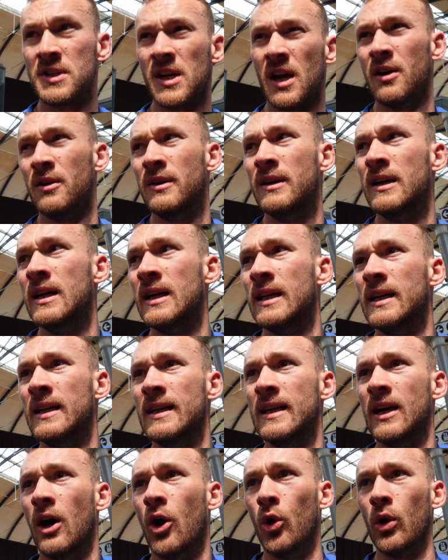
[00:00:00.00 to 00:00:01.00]
So
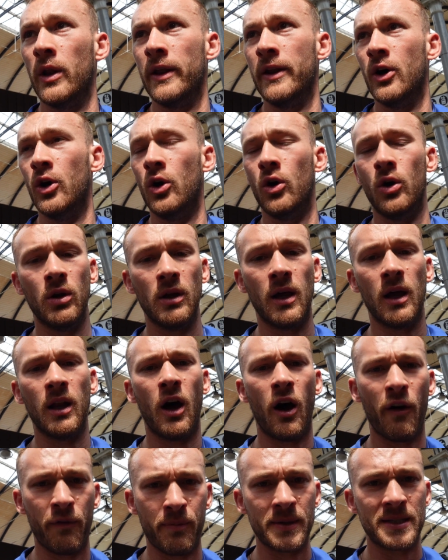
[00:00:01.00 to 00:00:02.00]
all in all, a
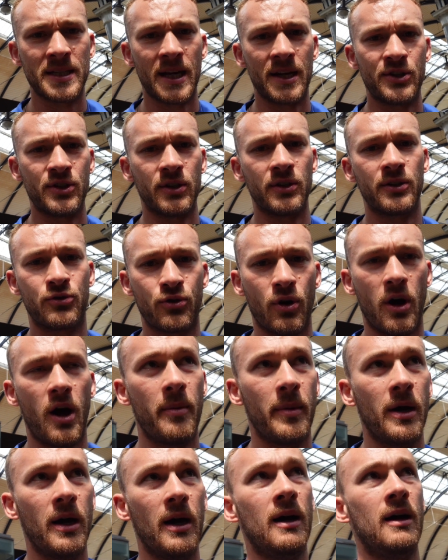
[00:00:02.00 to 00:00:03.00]
lot of potential
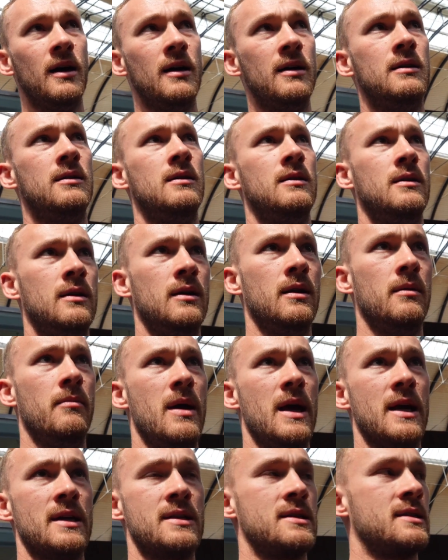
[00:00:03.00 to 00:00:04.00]
drama
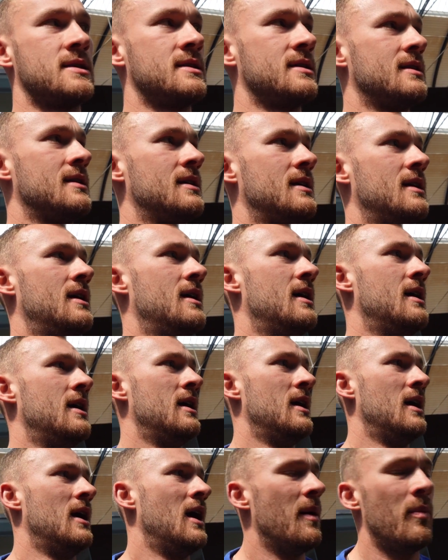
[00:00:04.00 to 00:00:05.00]
missed.
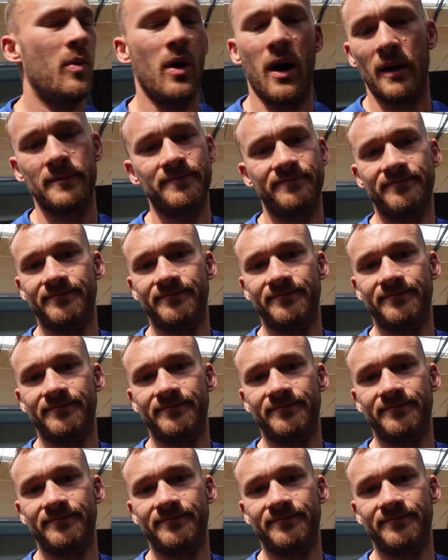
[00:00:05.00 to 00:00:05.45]
But